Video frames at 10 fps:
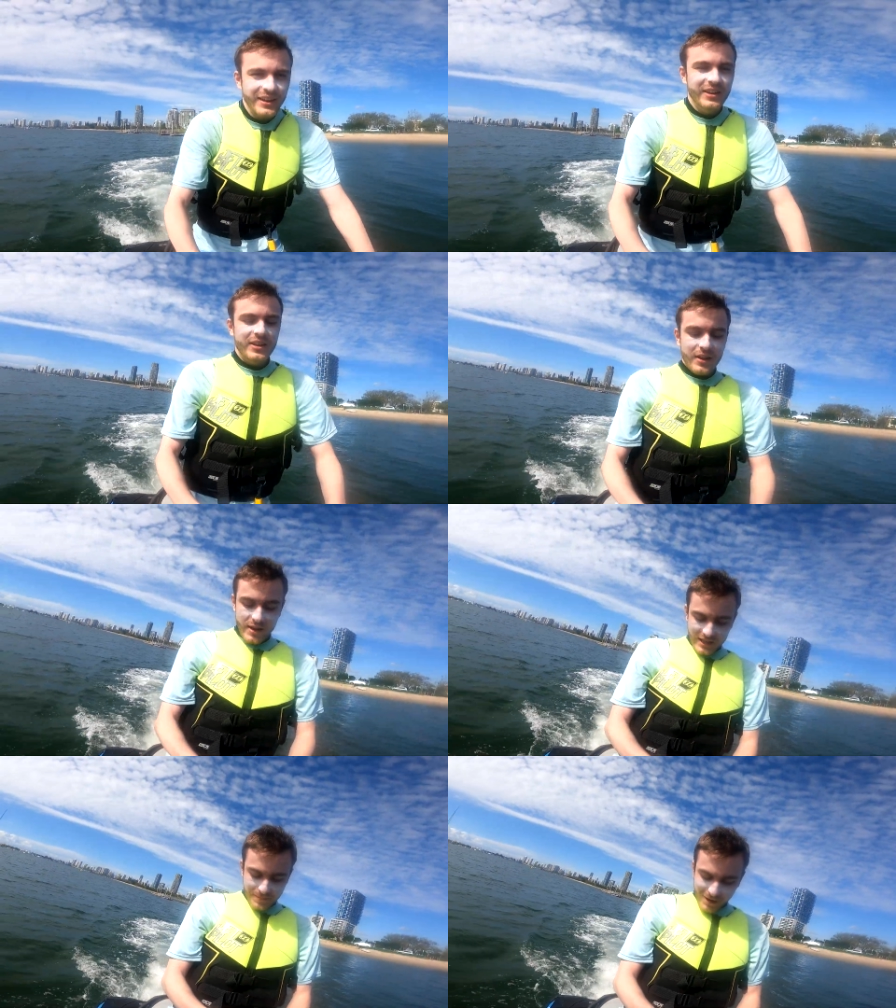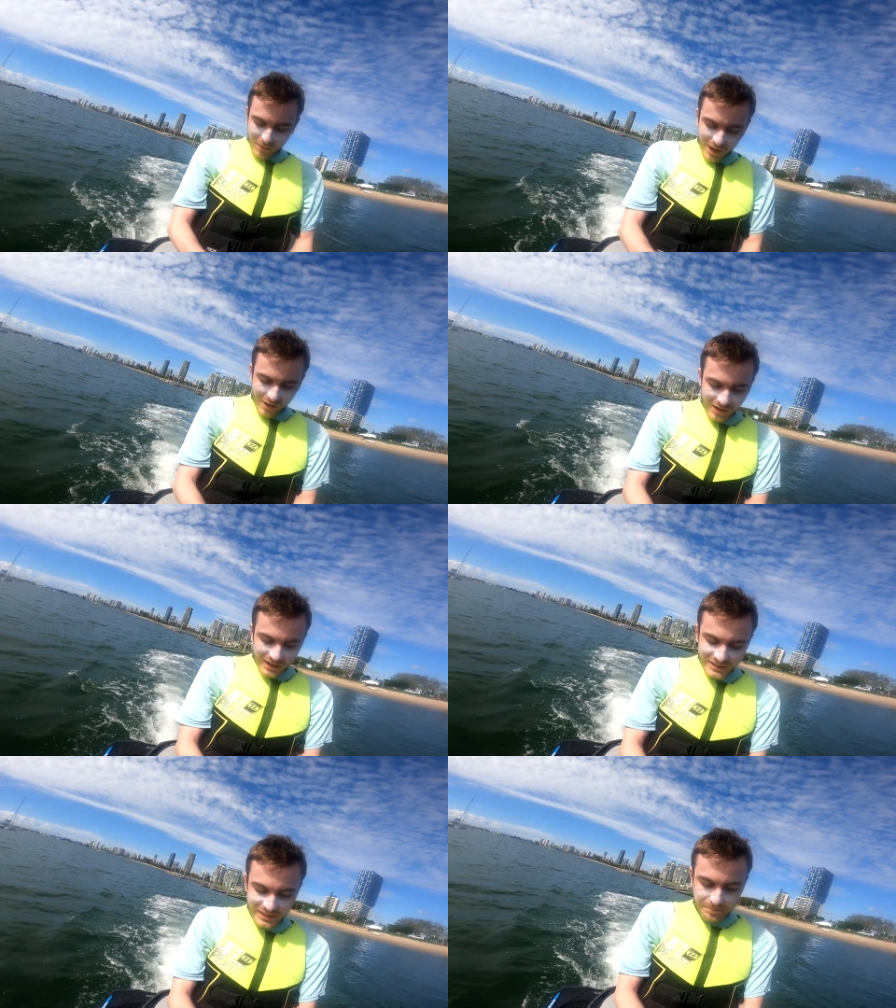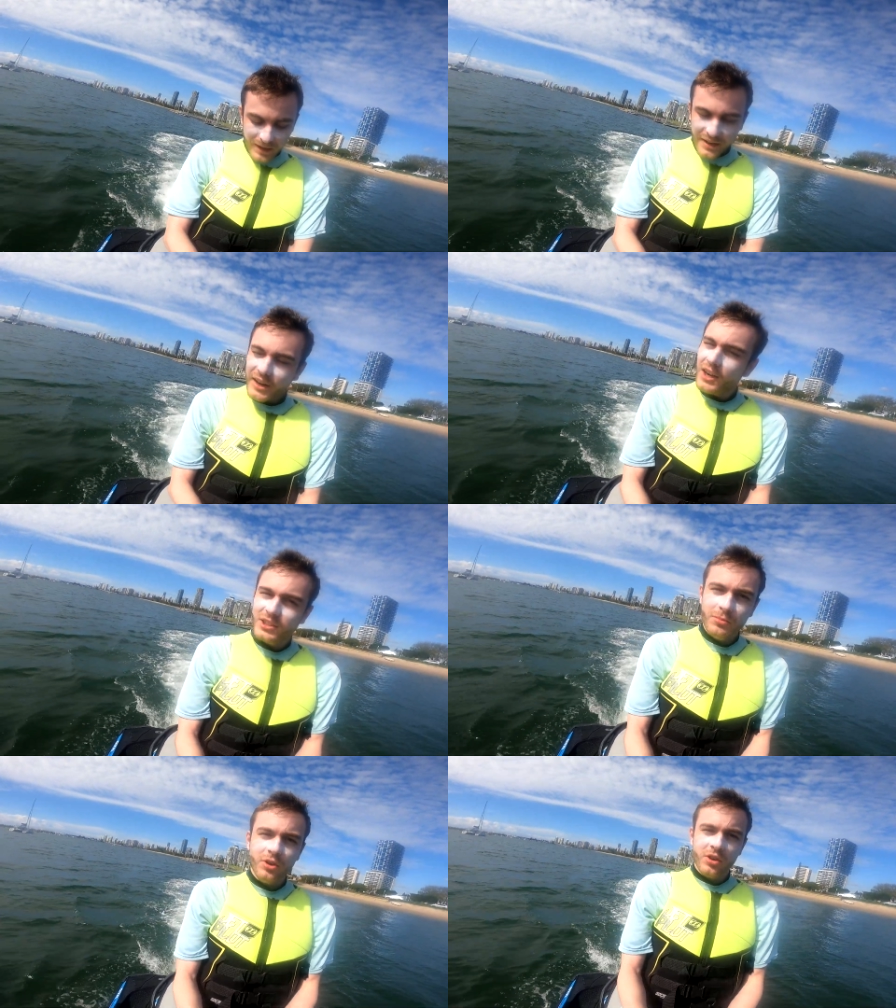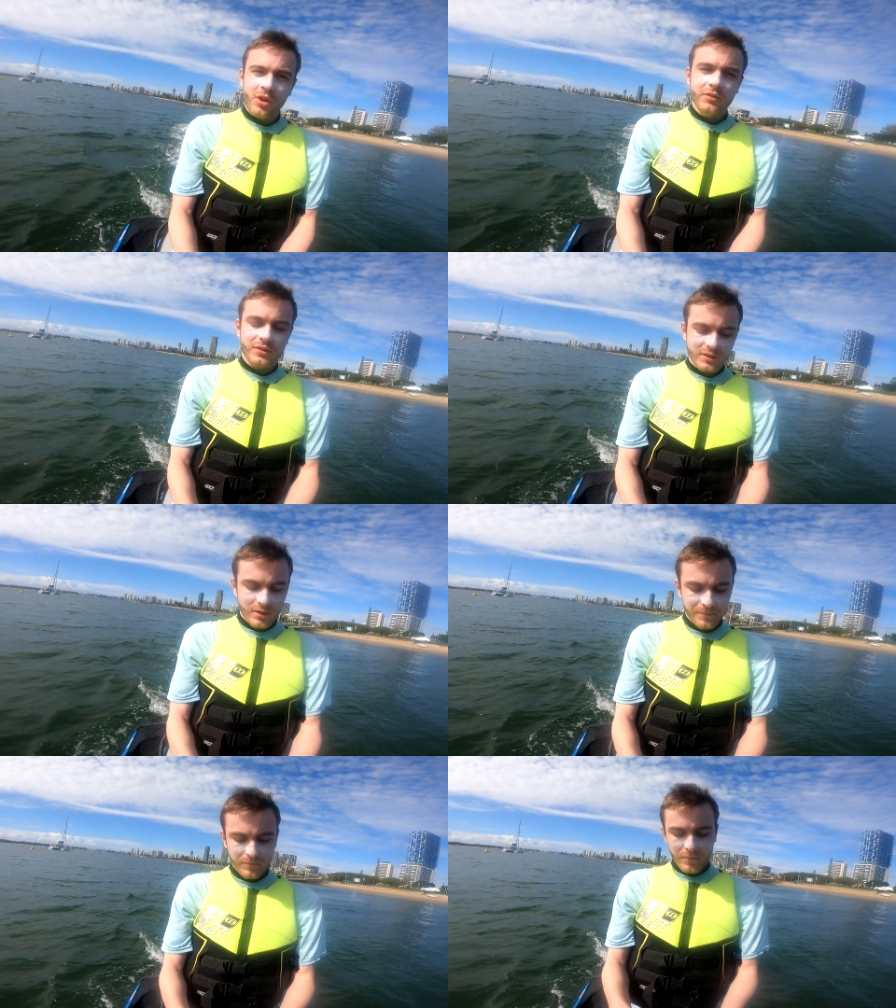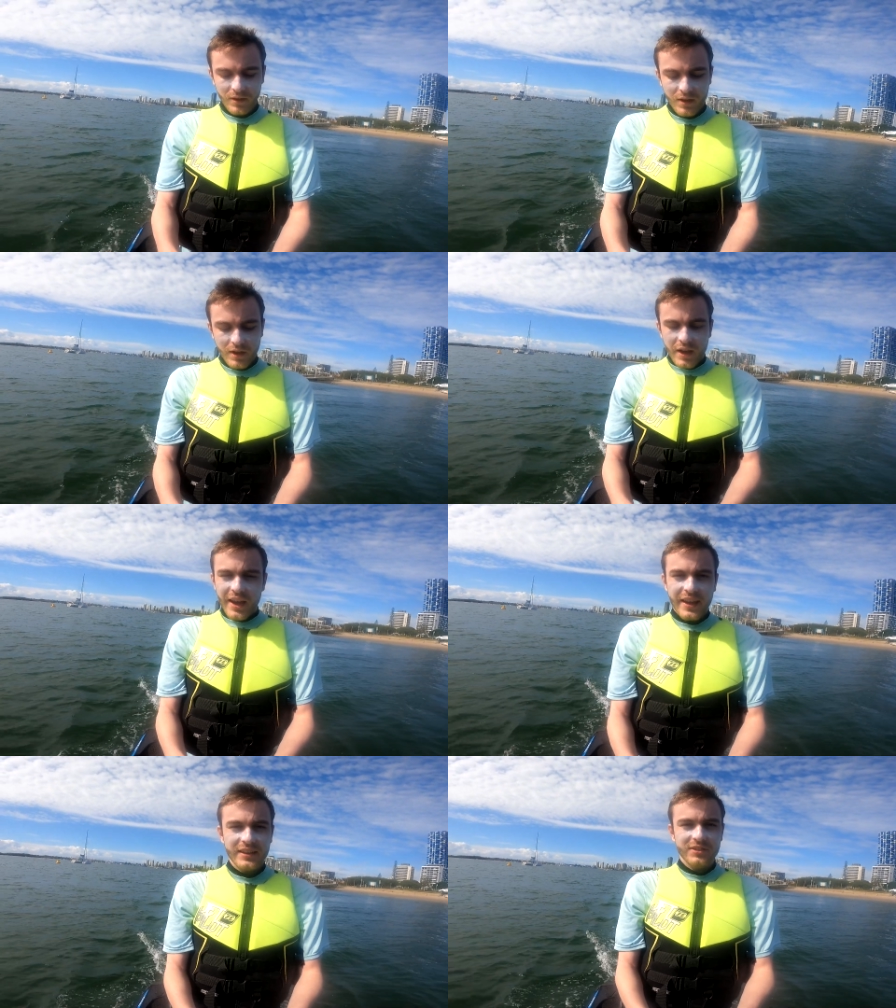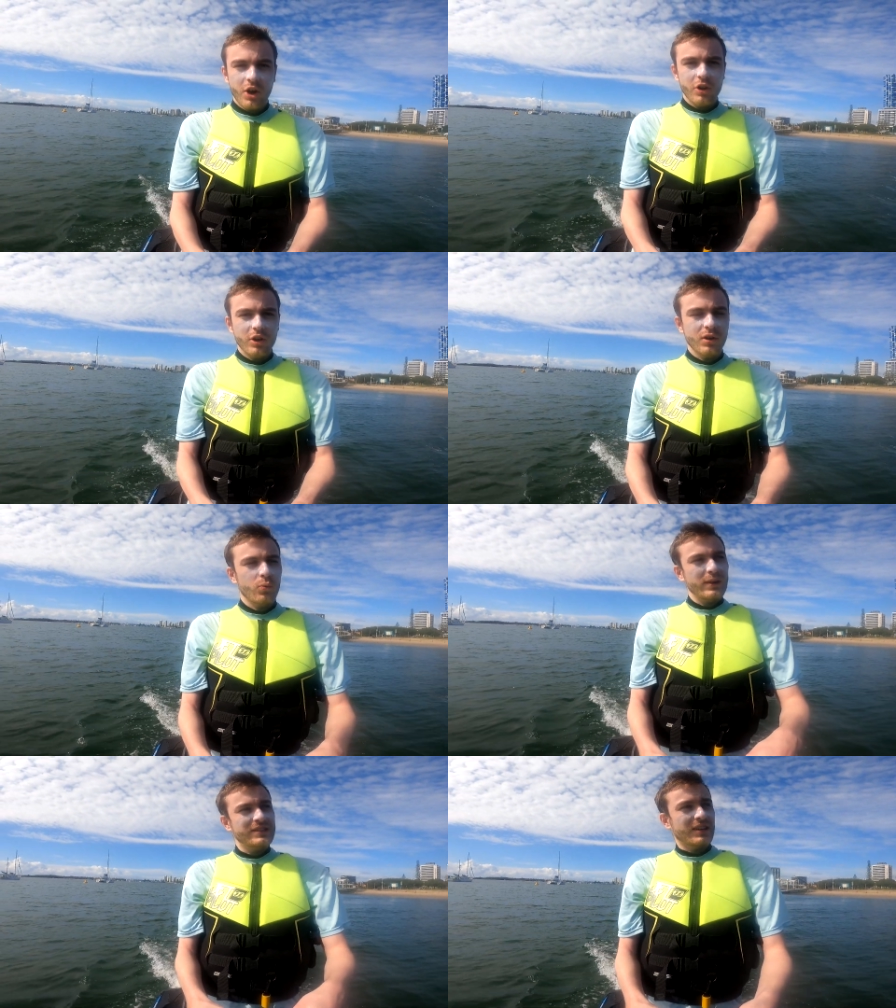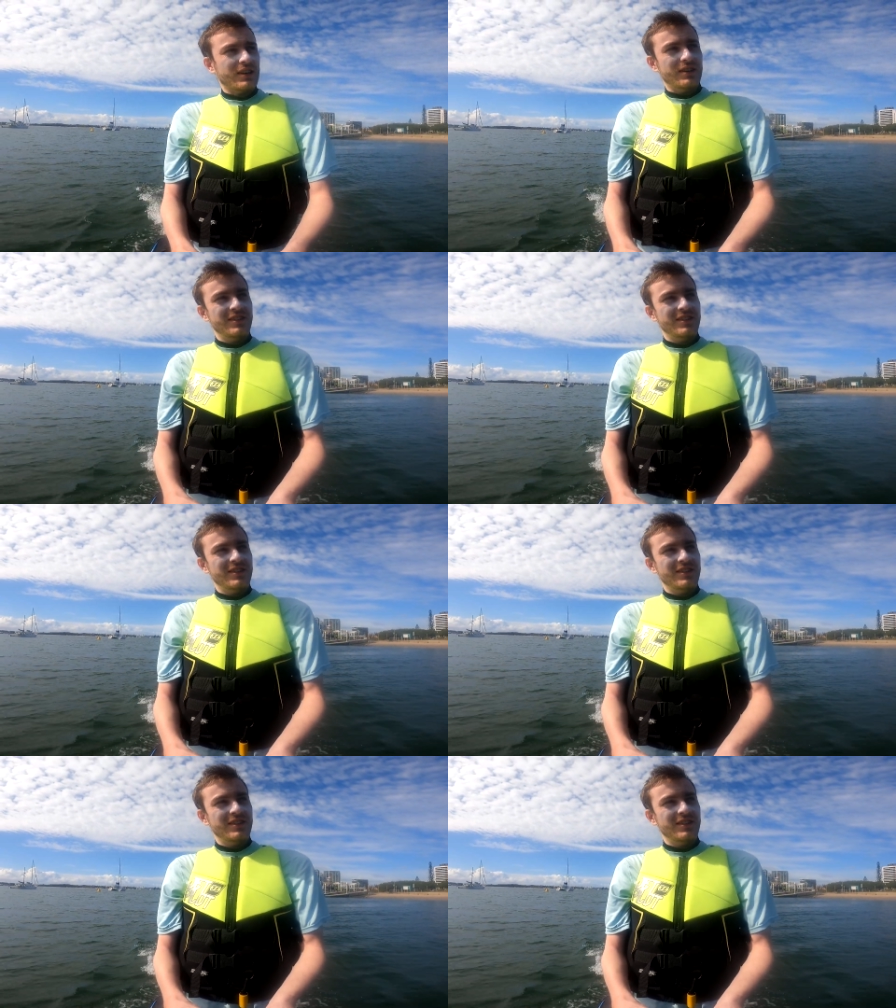It's been a while guys, but I got some good news. It is no longer winter.